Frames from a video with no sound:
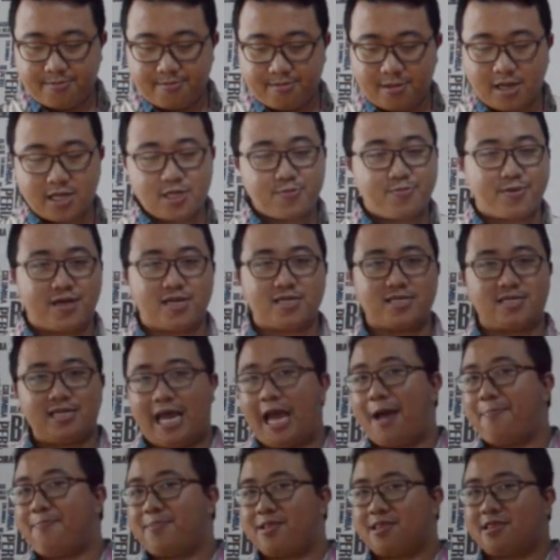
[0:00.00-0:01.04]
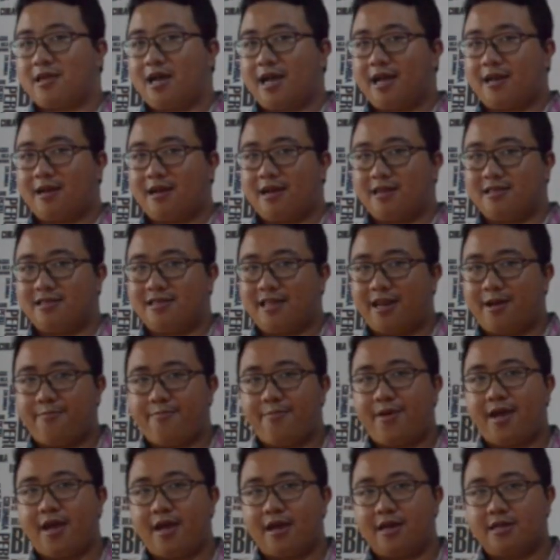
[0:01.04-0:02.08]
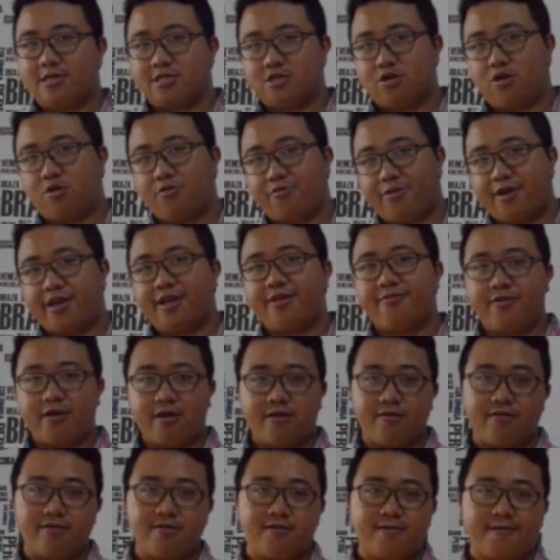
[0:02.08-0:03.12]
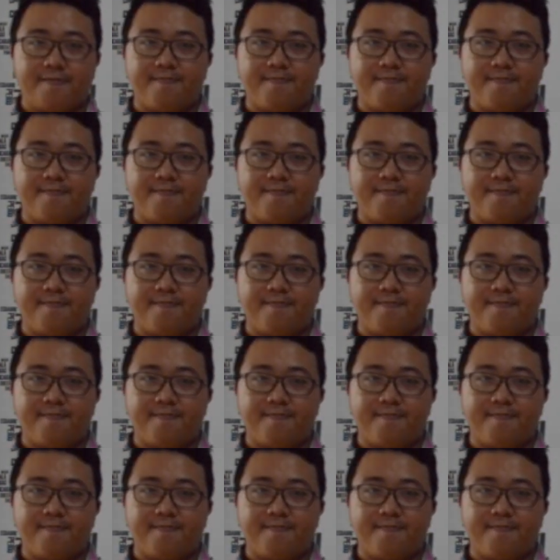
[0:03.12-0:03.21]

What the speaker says: That's because the appetite and the demand is already there.